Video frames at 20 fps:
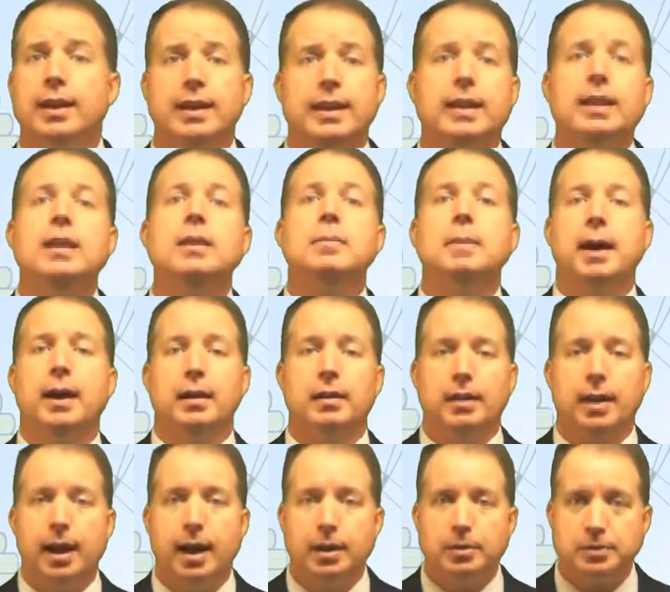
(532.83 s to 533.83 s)
email
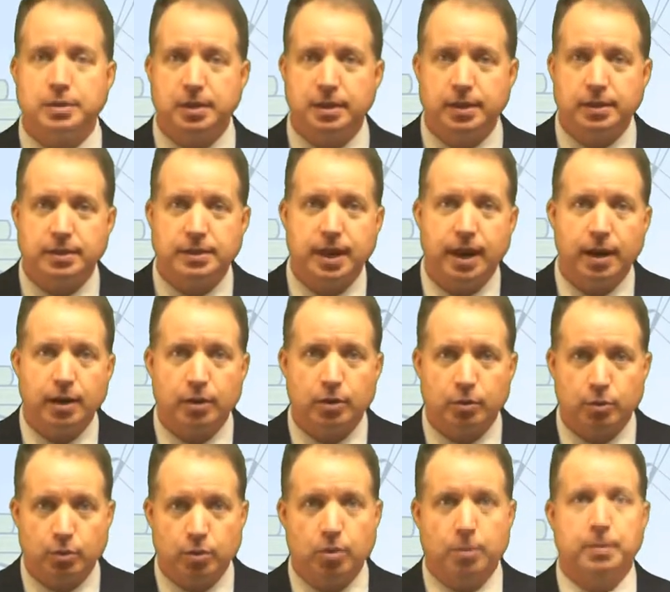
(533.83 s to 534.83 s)
out to the entire
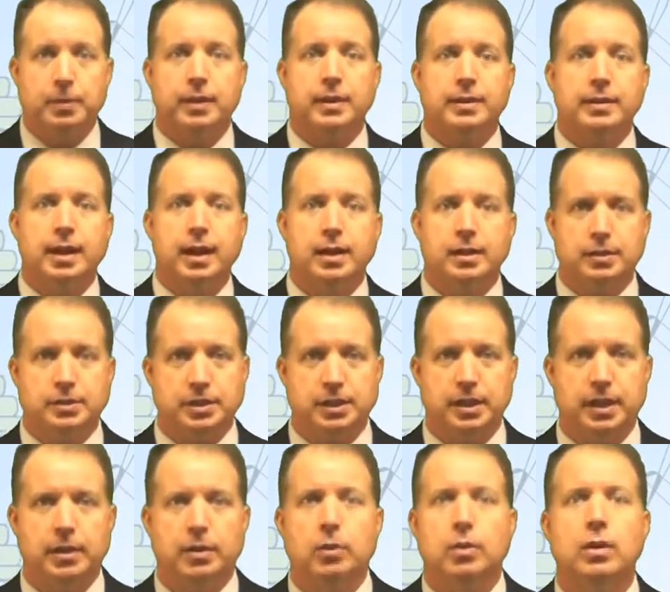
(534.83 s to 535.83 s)
group acknowledging
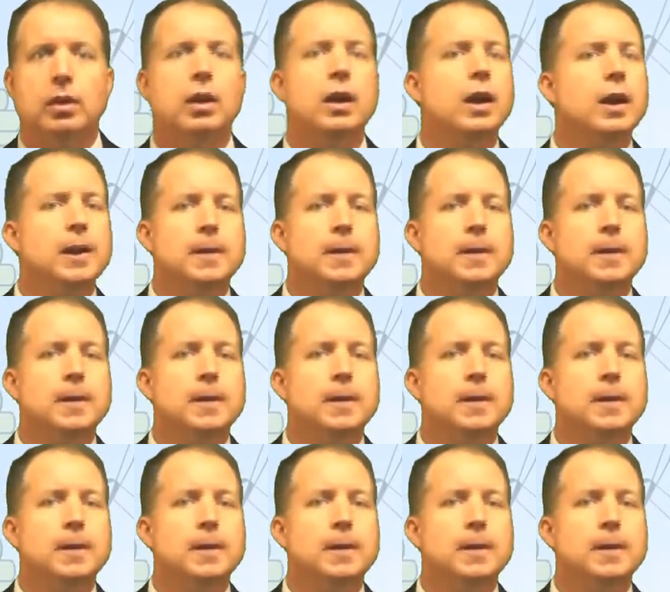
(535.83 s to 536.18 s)
it, or